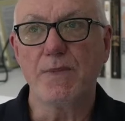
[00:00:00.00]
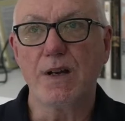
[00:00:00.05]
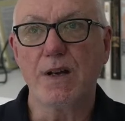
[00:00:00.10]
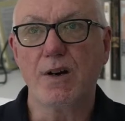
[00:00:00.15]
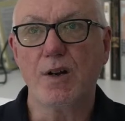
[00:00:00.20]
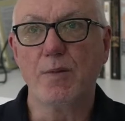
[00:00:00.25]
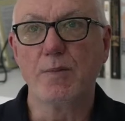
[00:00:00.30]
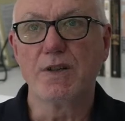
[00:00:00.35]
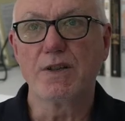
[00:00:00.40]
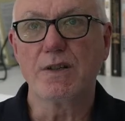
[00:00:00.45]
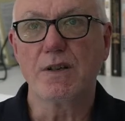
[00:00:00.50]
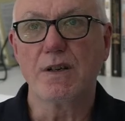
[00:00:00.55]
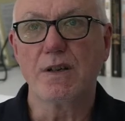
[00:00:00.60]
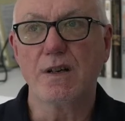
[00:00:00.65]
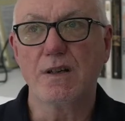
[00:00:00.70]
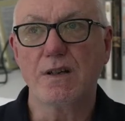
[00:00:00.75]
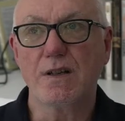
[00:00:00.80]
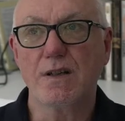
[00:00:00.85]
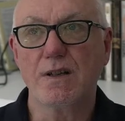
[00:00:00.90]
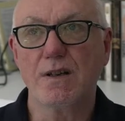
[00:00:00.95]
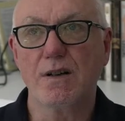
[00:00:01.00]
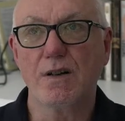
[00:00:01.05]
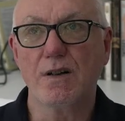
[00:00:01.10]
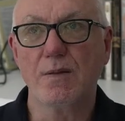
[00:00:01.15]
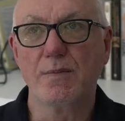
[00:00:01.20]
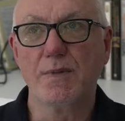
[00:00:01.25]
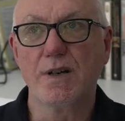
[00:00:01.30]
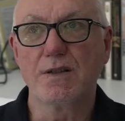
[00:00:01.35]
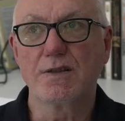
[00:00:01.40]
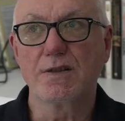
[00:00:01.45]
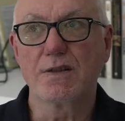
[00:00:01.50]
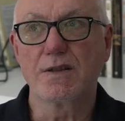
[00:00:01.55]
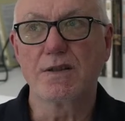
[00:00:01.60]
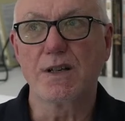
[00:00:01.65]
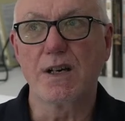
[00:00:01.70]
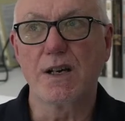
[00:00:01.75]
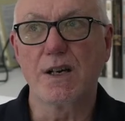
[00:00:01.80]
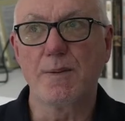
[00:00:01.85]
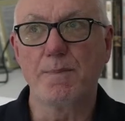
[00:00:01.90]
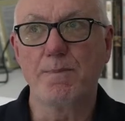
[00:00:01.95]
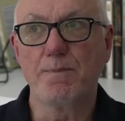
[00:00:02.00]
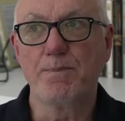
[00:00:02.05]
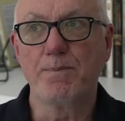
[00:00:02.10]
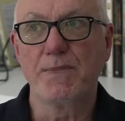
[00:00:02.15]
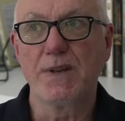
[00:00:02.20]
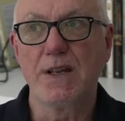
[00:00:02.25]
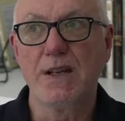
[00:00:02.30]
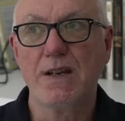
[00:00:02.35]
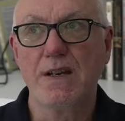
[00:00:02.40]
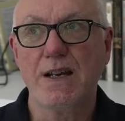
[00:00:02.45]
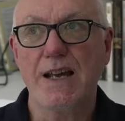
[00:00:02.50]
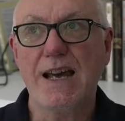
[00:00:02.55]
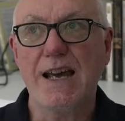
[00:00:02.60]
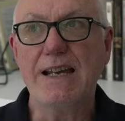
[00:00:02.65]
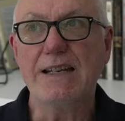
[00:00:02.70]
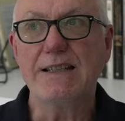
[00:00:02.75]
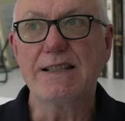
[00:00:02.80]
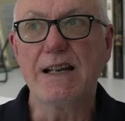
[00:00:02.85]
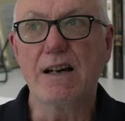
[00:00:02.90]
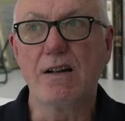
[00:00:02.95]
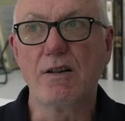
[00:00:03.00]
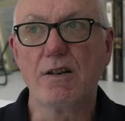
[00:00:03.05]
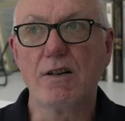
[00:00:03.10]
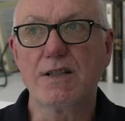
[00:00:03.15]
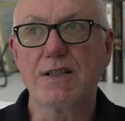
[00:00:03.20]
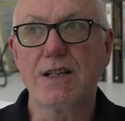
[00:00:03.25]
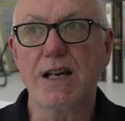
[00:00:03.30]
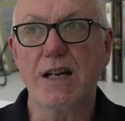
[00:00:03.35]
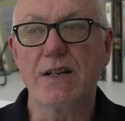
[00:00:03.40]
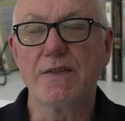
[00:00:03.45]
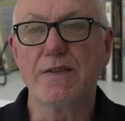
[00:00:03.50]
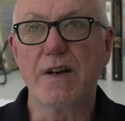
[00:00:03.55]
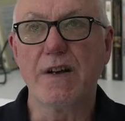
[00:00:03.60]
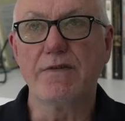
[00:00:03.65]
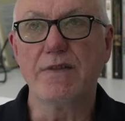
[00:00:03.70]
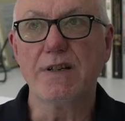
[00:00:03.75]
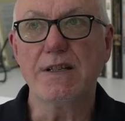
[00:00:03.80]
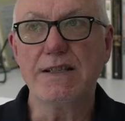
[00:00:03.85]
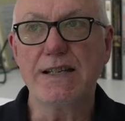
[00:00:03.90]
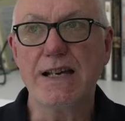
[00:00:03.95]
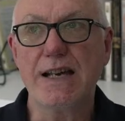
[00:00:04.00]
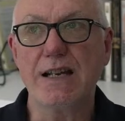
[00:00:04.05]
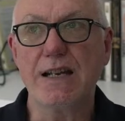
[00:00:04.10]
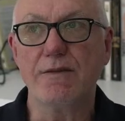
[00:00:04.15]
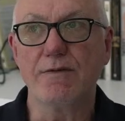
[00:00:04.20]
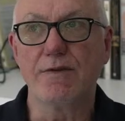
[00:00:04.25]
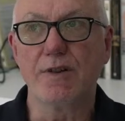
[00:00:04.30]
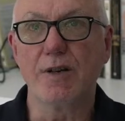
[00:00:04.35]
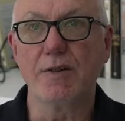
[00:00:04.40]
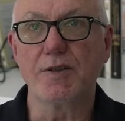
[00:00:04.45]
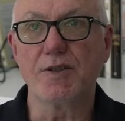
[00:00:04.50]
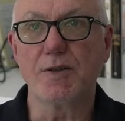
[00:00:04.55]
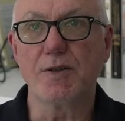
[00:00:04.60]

Almost $8 out of every 10 flowing